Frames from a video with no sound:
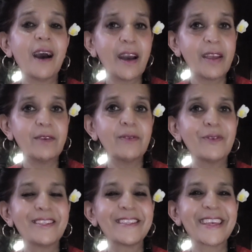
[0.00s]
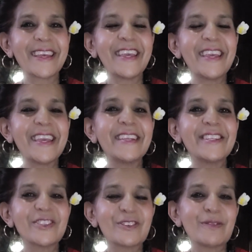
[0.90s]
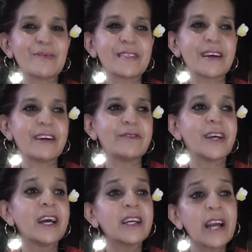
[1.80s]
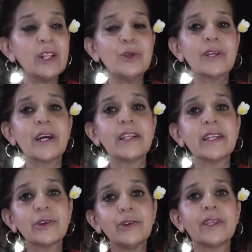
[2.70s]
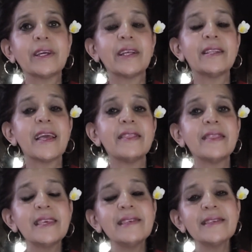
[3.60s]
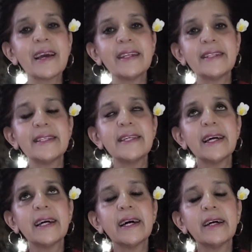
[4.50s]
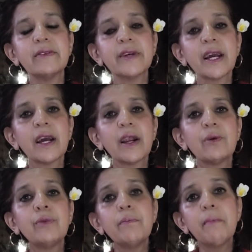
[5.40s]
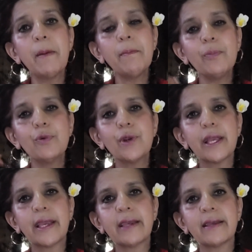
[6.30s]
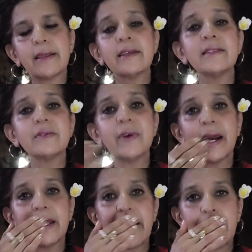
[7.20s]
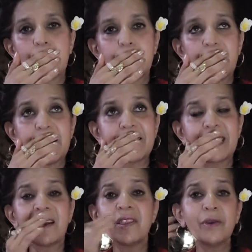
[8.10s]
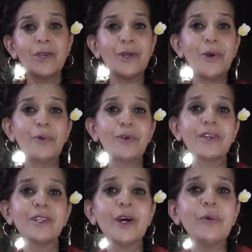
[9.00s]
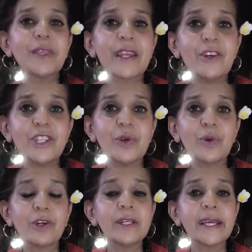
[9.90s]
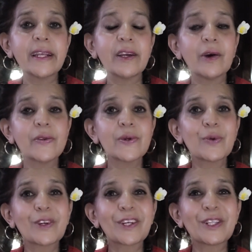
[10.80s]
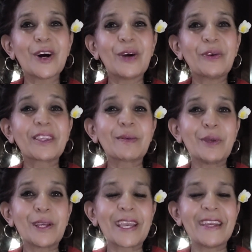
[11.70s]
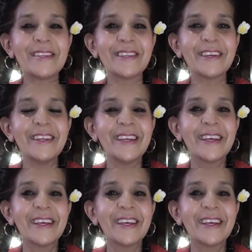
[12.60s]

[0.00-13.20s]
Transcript: I would say, in terms of Galungan and Kuningan, and this idea of remembering the divine energies. Now, I work a lot with energy work, and I also work a lot with communication.